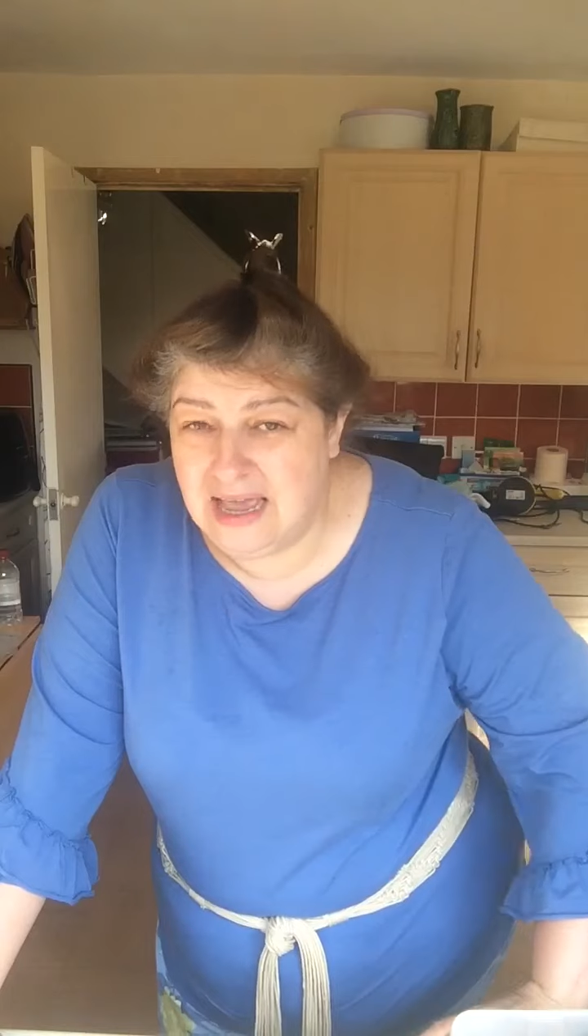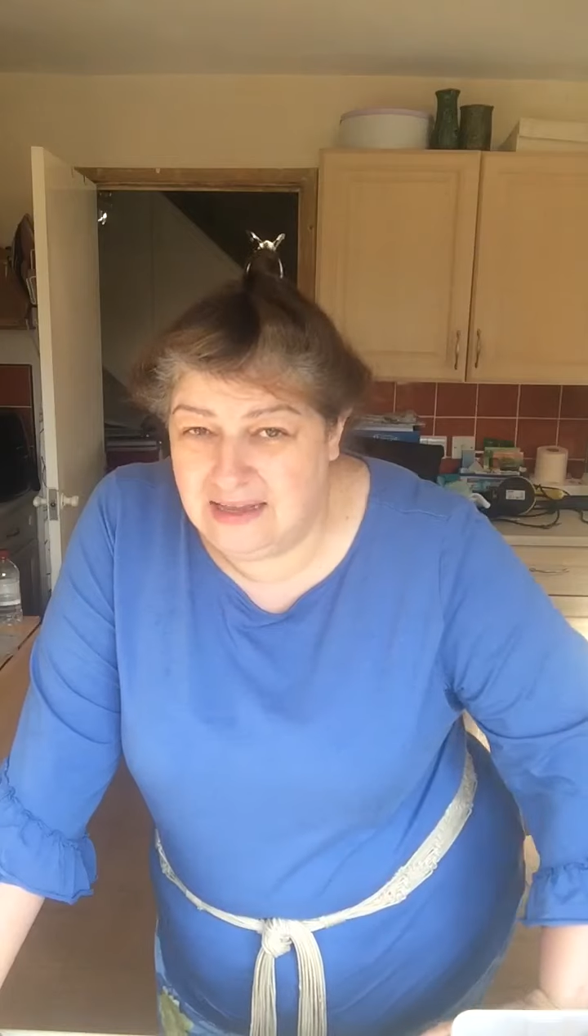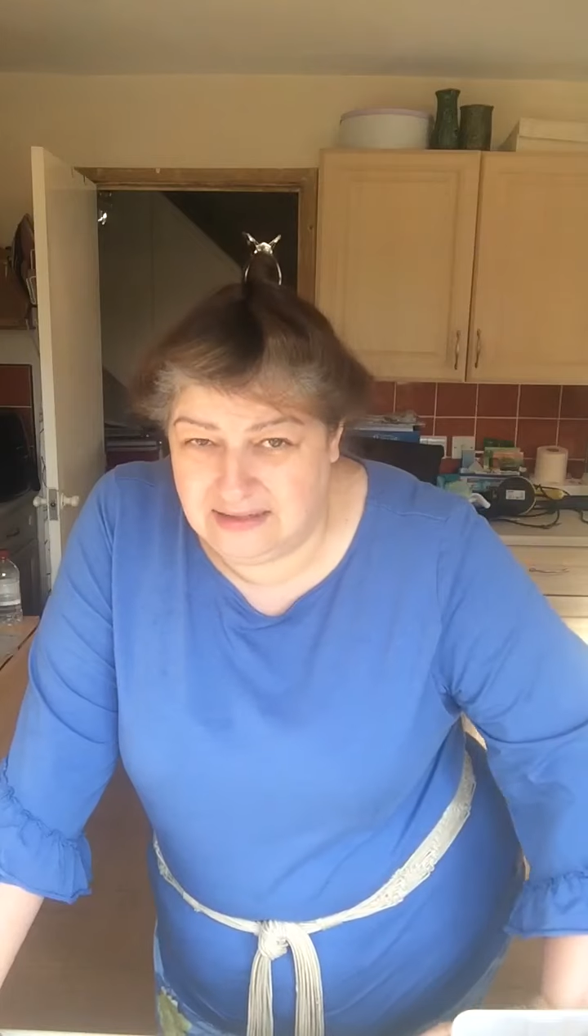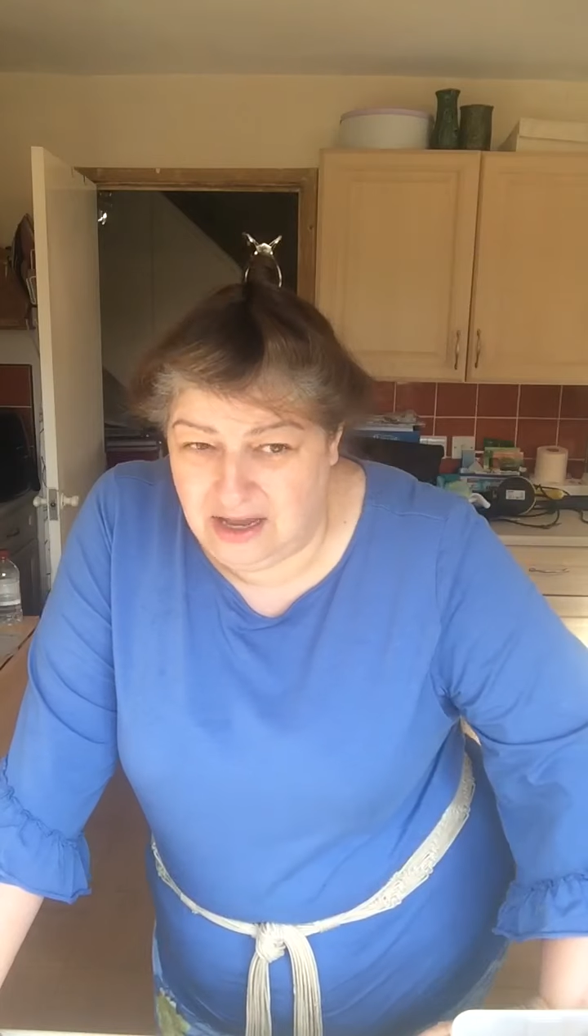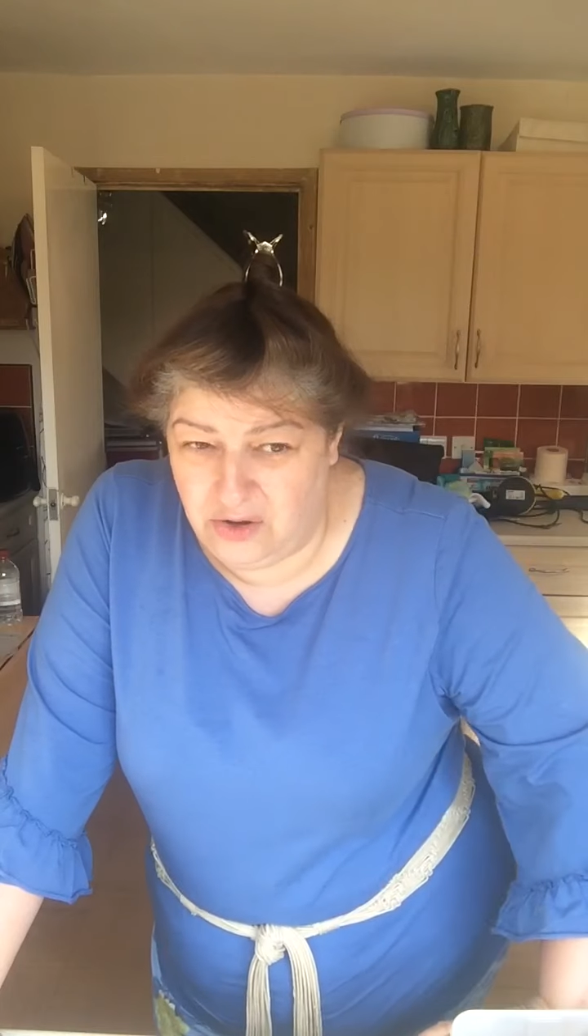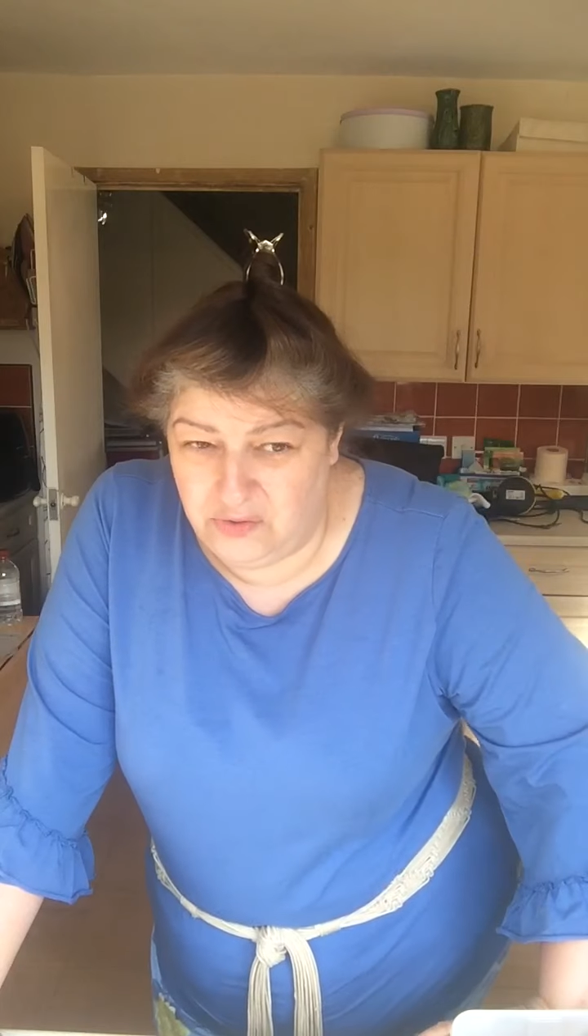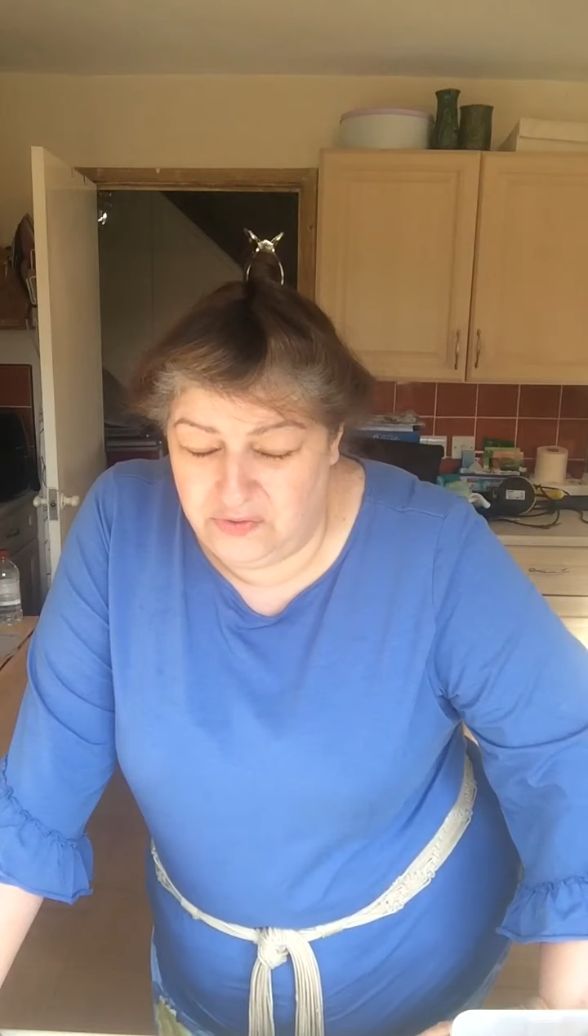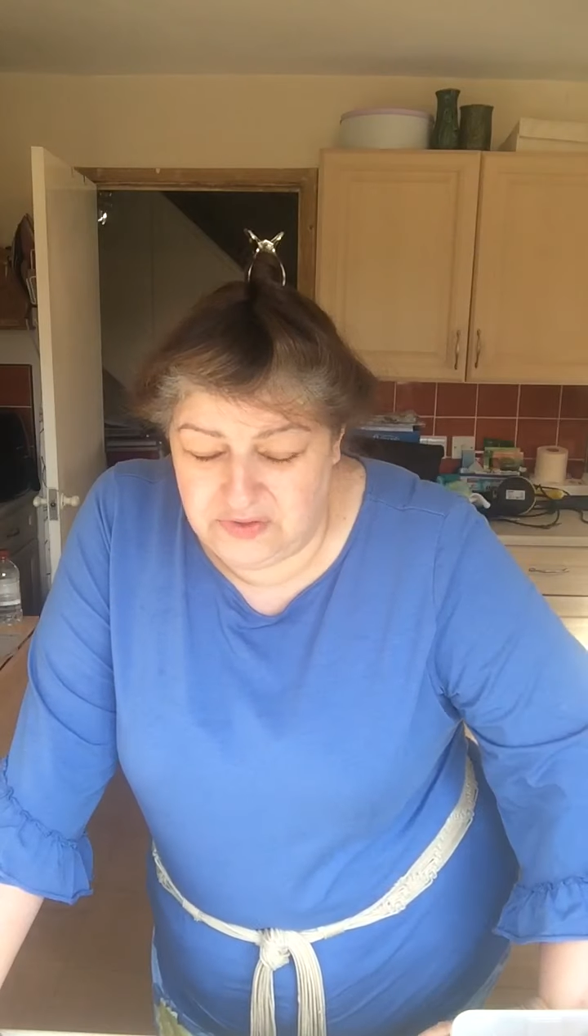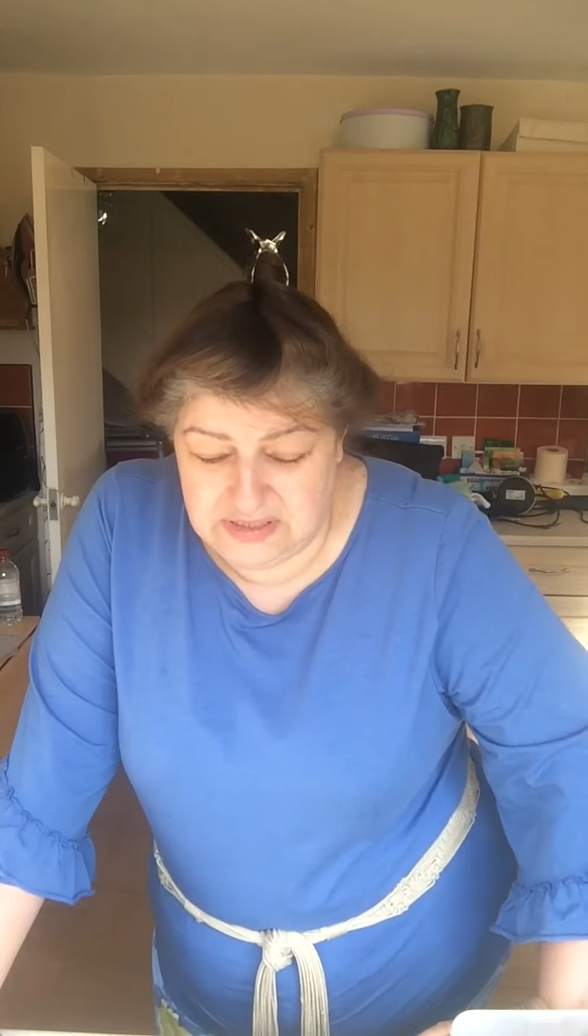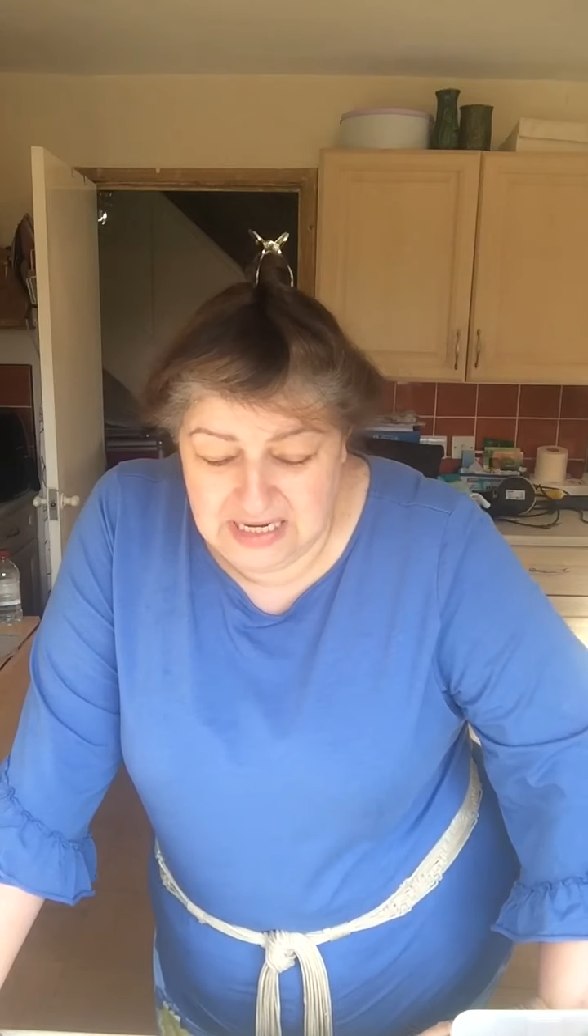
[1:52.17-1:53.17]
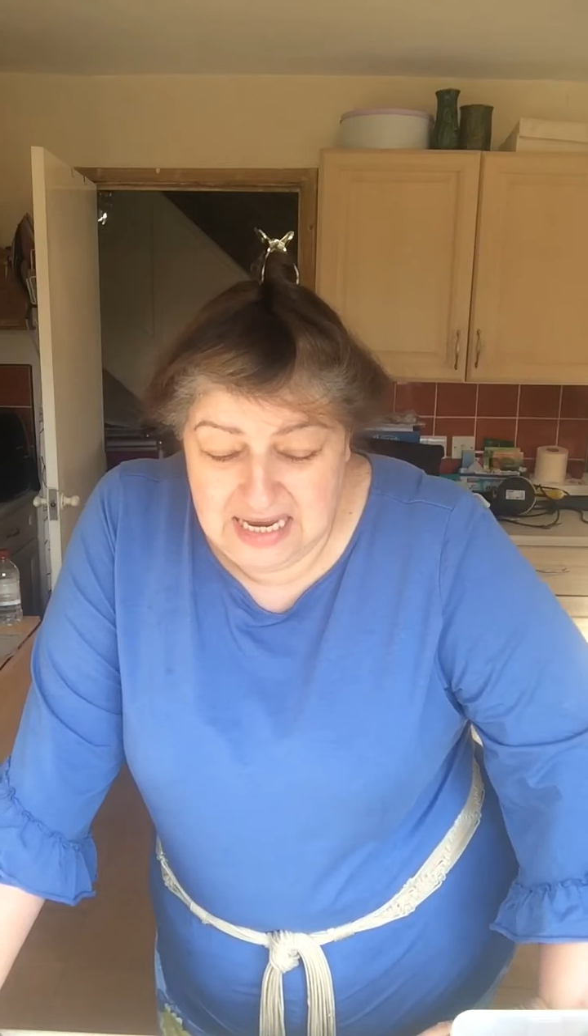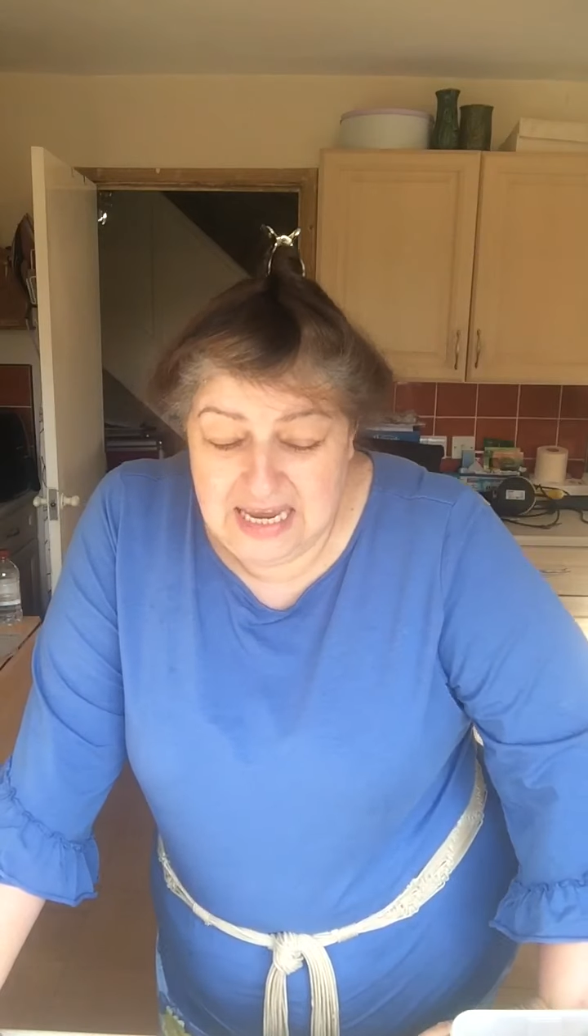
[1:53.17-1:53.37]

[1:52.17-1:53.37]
ourselves